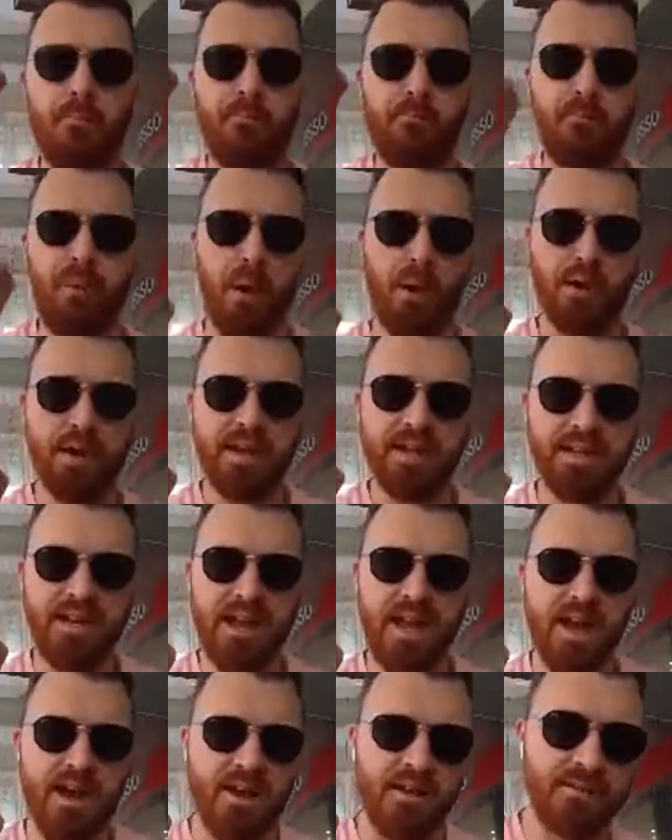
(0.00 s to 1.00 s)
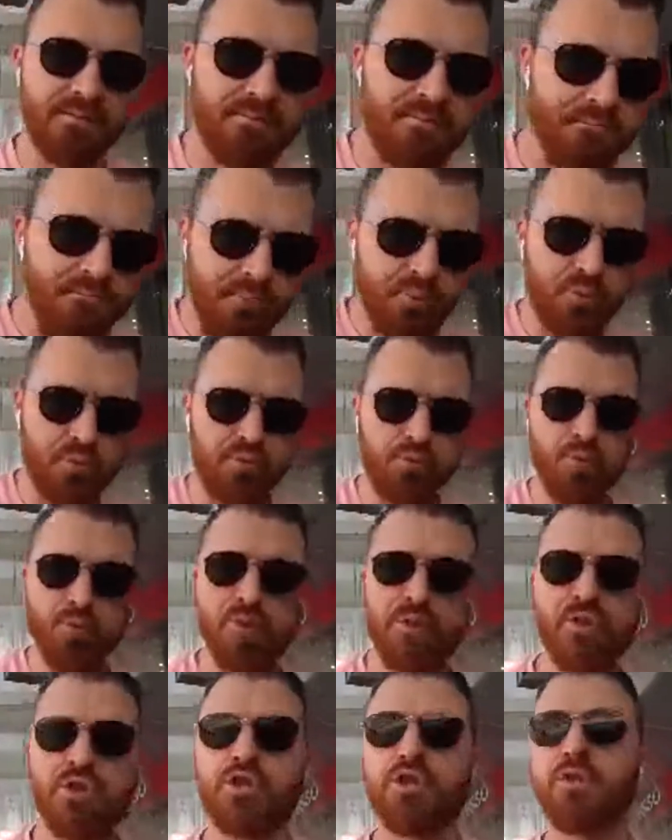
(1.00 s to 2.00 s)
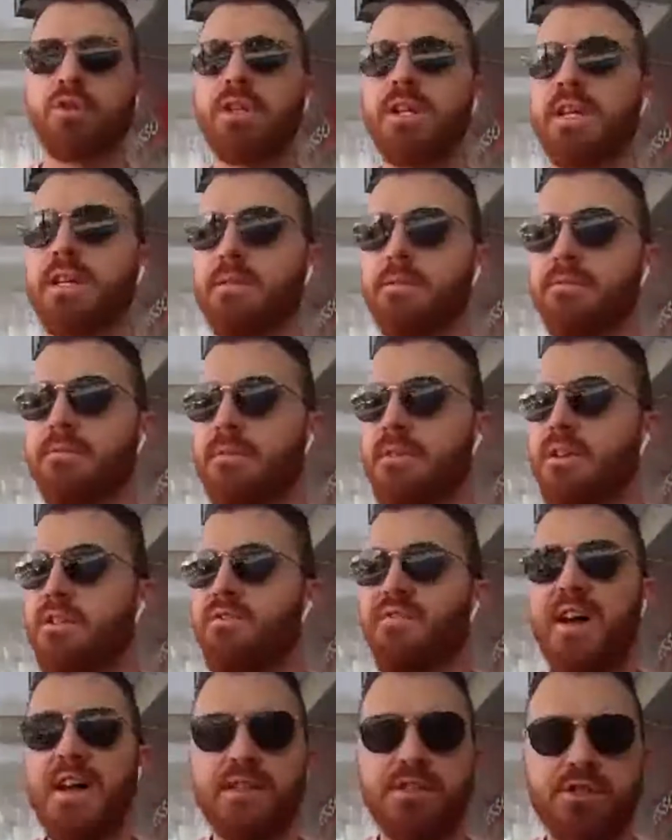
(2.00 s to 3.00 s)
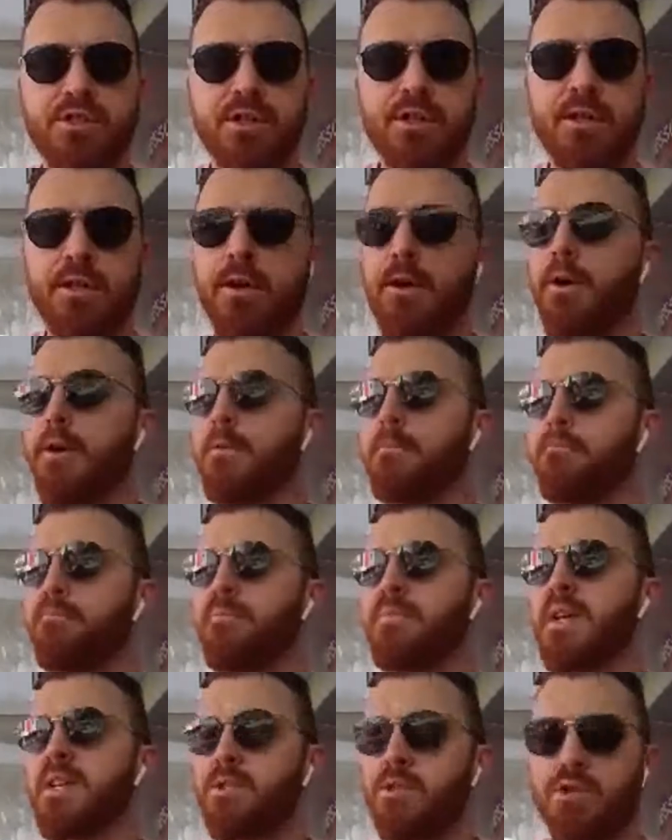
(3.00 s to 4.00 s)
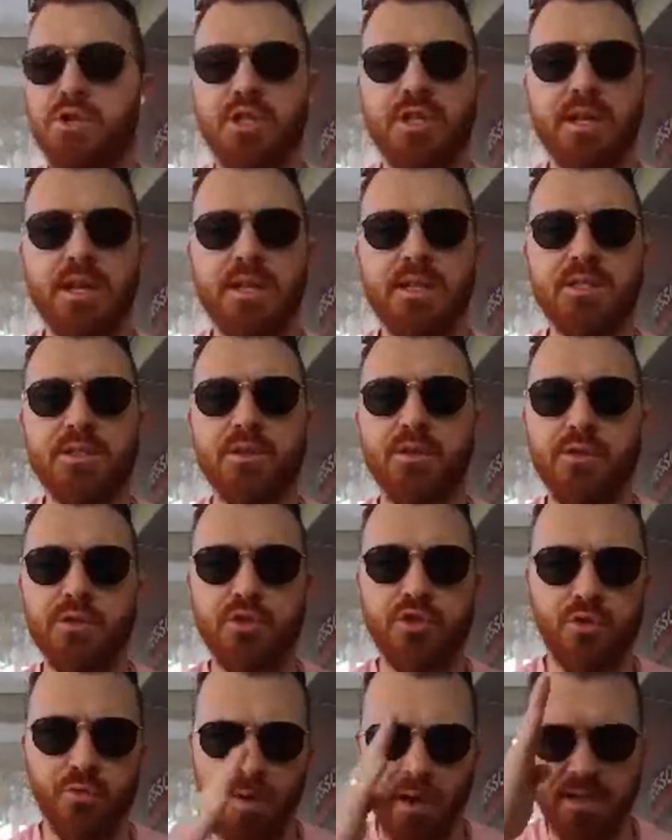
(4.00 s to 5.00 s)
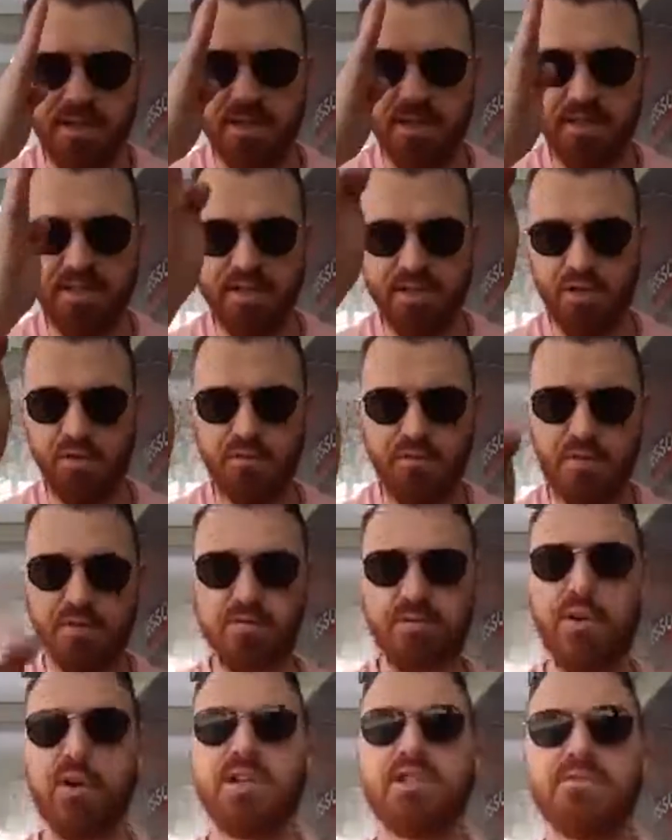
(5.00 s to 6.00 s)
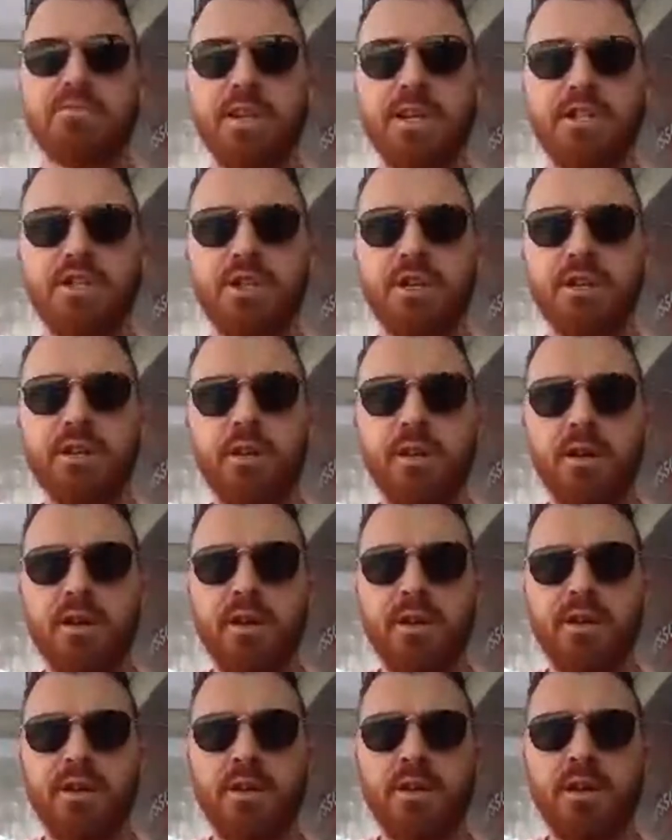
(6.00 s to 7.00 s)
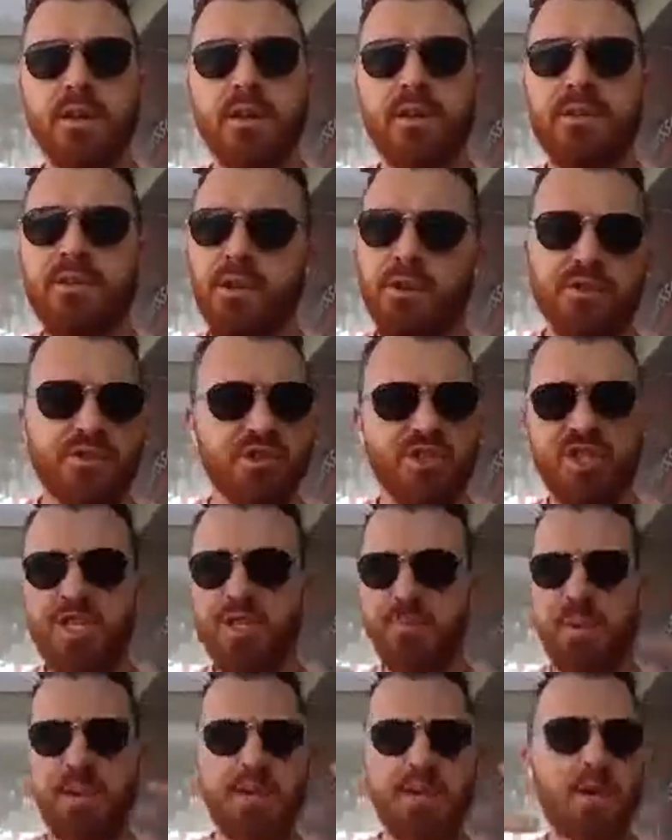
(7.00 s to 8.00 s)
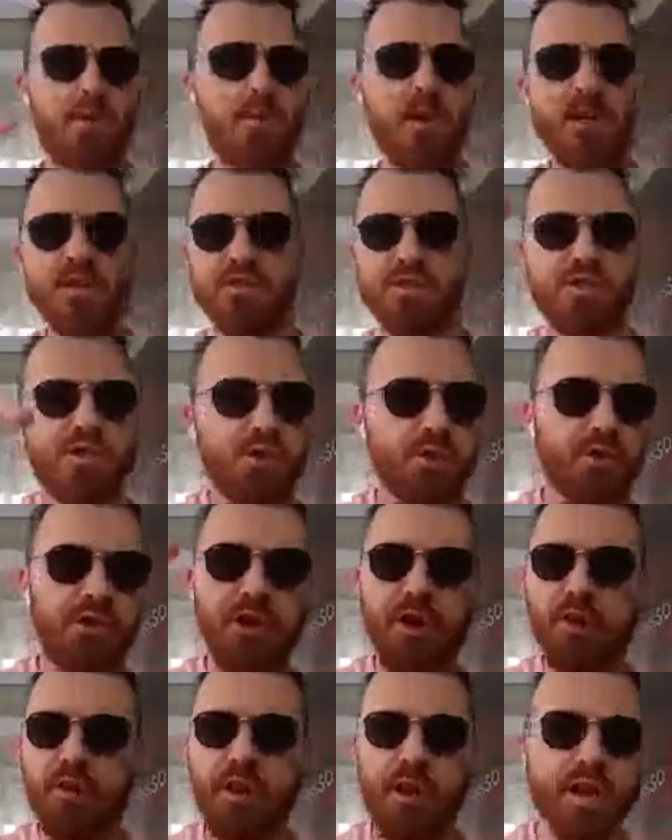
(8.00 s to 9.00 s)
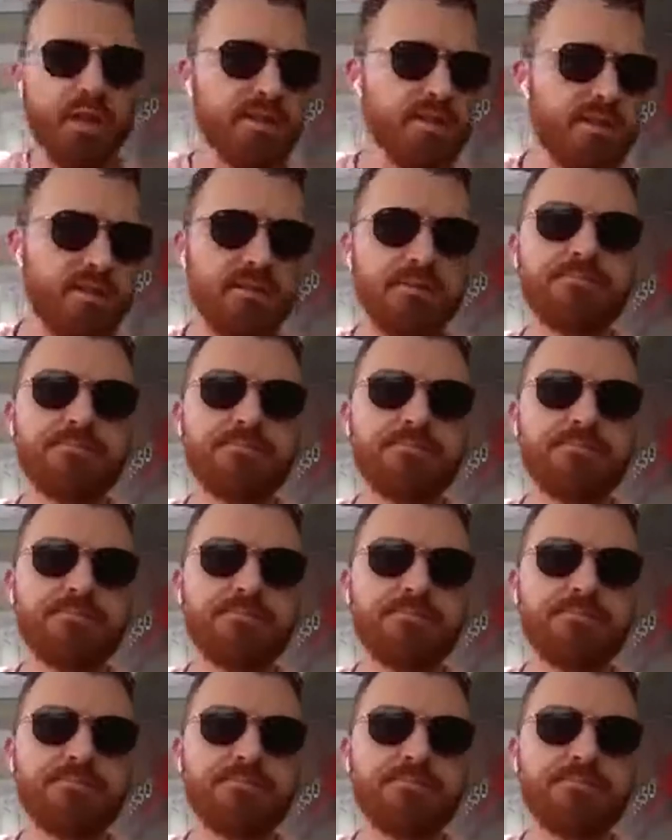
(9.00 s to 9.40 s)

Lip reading: Bogging down, shooting as fast as you can go, that's what you need to do. Directing yourself in the right direction, not just spinning your wheels and doing donuts.